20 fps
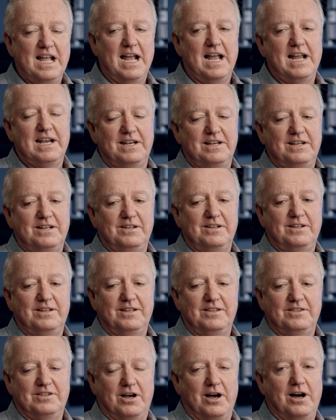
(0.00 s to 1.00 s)
And
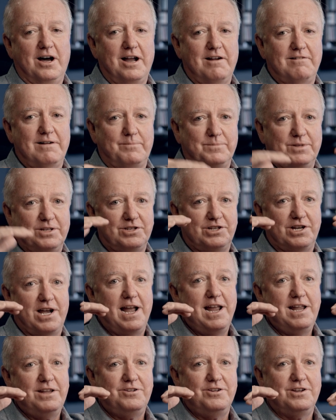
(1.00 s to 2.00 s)
the higher up the
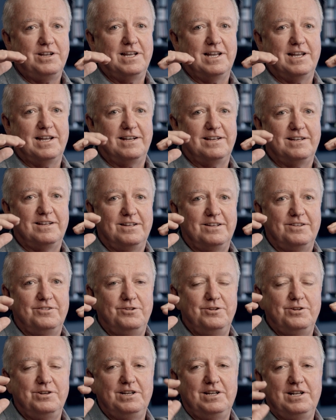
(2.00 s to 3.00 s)
chain you get,
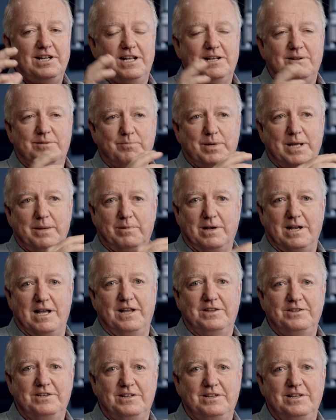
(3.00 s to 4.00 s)
you can get people
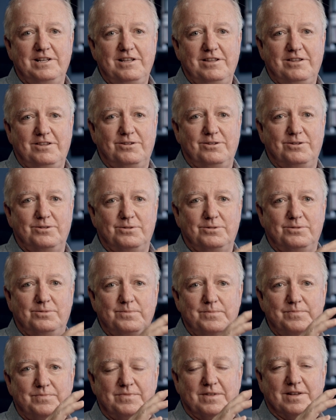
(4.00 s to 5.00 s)
underneath you
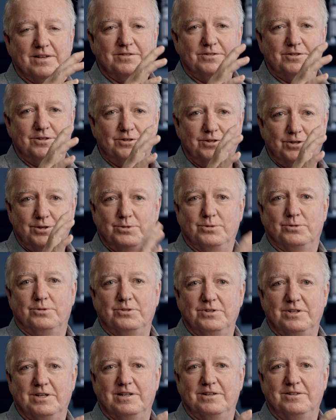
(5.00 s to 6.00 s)
to do
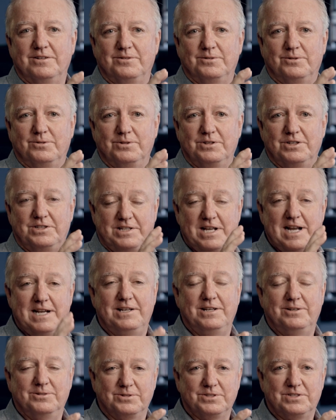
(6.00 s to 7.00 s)
all the all the
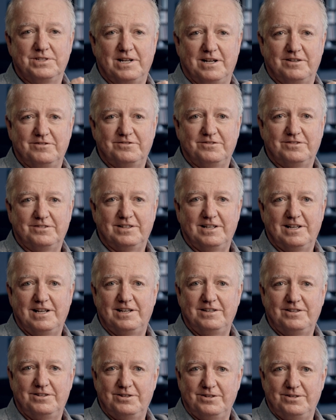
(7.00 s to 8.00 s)
technical stuff
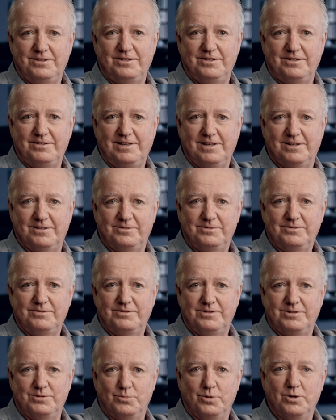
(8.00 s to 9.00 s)
and to you know
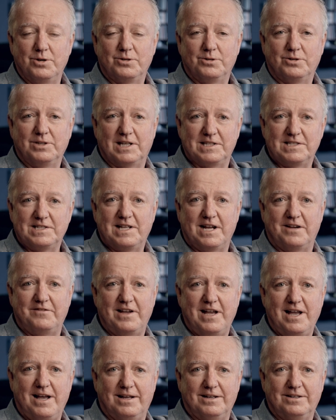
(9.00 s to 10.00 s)
to work all that stuff
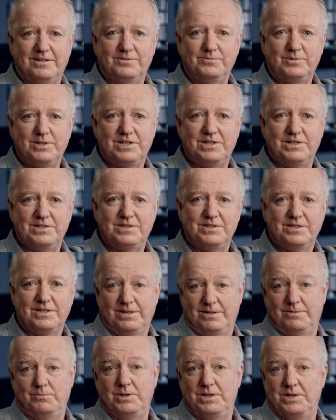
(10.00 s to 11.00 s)
out, which is
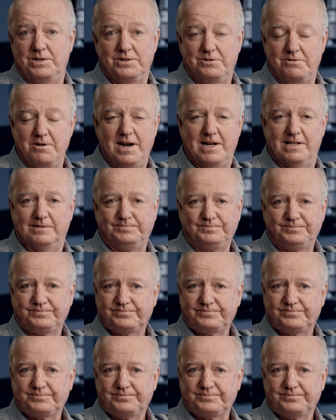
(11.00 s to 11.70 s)
which is great.